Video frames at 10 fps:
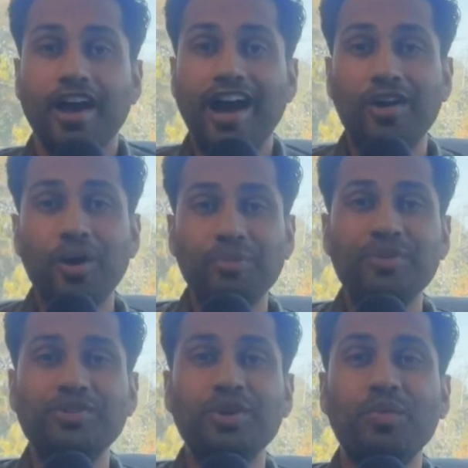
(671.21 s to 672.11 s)
I hope you
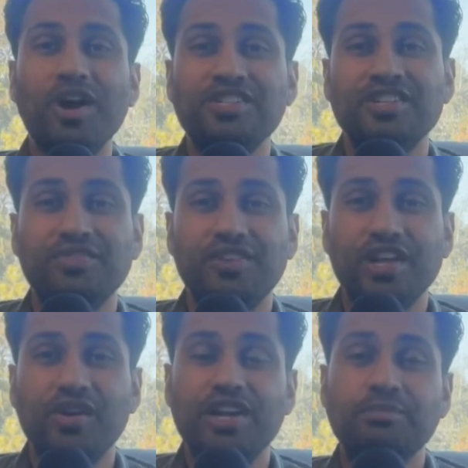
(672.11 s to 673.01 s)
enjoyed watching this
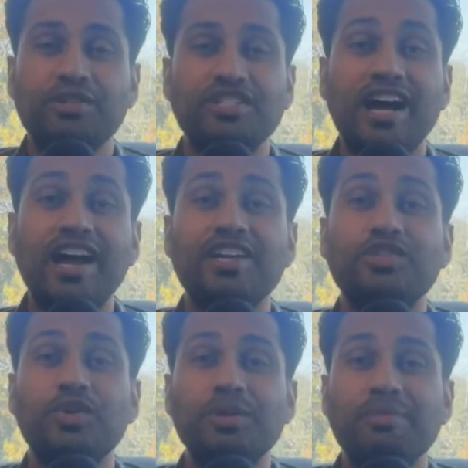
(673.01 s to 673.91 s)
video as much as I
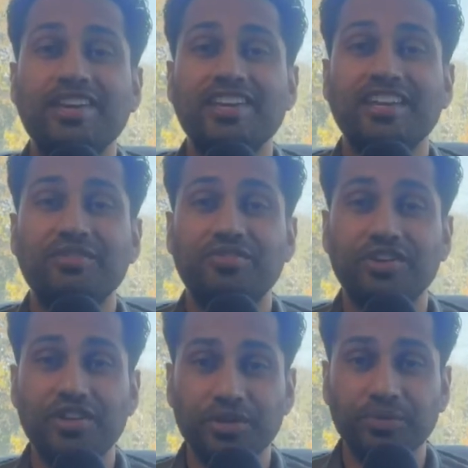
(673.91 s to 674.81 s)
enjoyed making it for
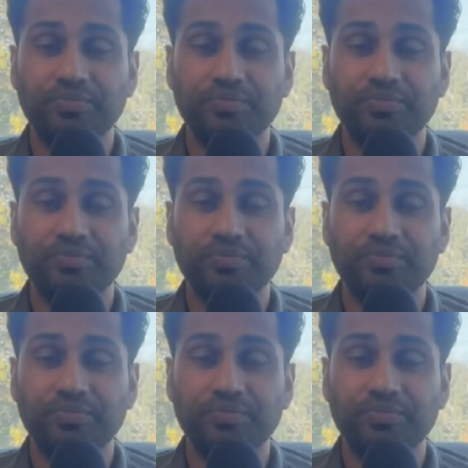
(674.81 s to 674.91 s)
you.